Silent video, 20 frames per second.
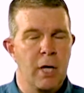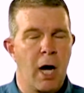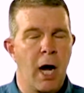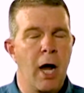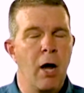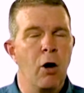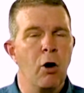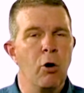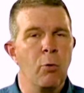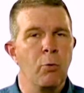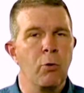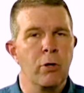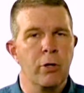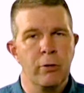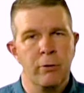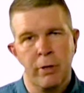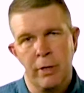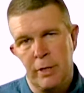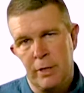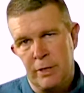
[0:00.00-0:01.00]
I hope we're
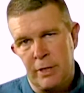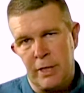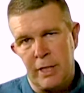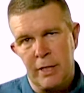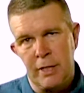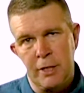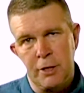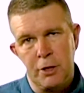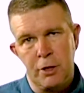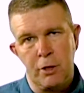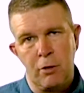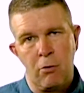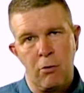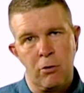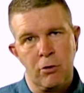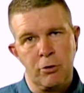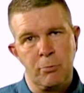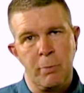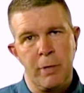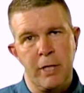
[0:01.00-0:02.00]
doing it as a conditioned crawl
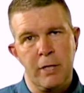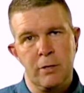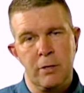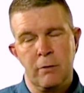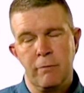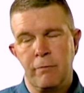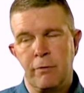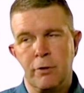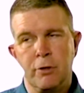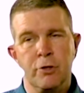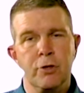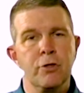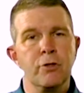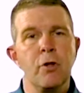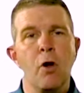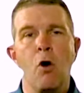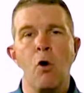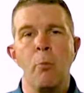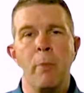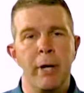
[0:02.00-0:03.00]
space for
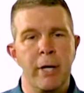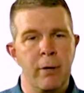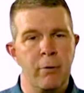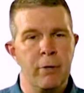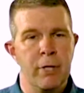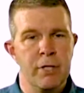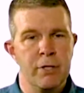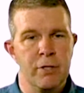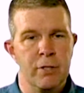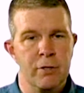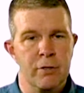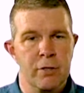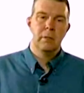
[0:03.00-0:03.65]
so many reasons.